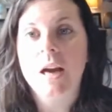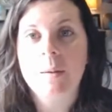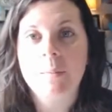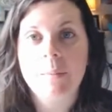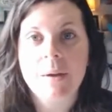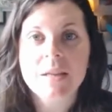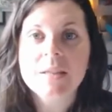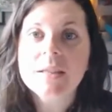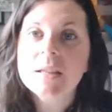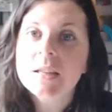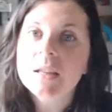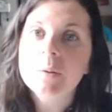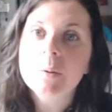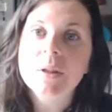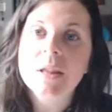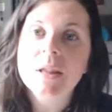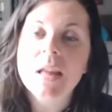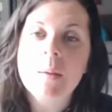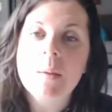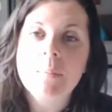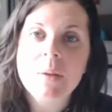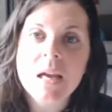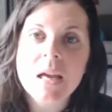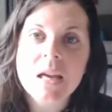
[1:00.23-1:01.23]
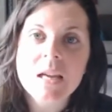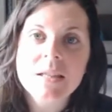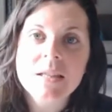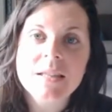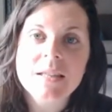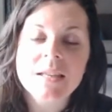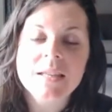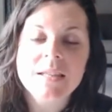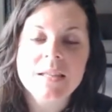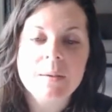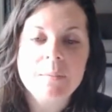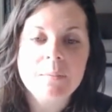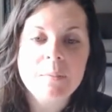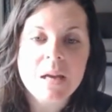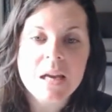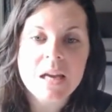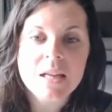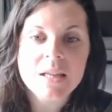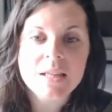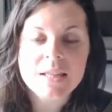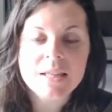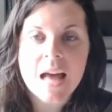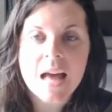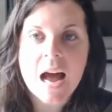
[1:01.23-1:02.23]
And basically what that means is it
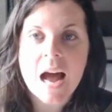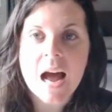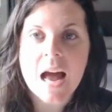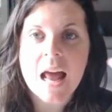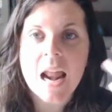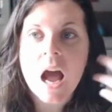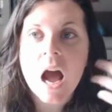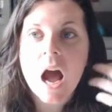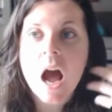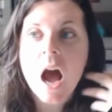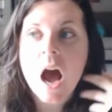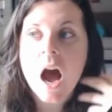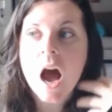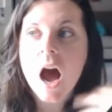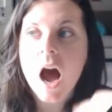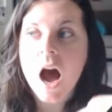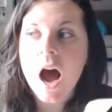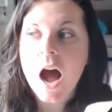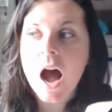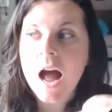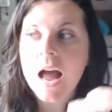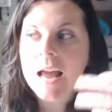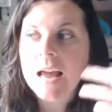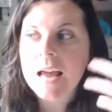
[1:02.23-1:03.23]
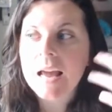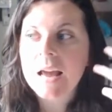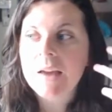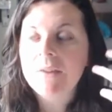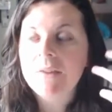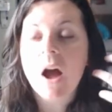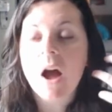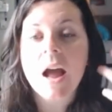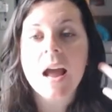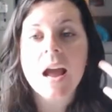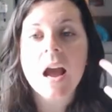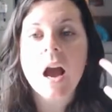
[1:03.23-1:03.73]
means that if I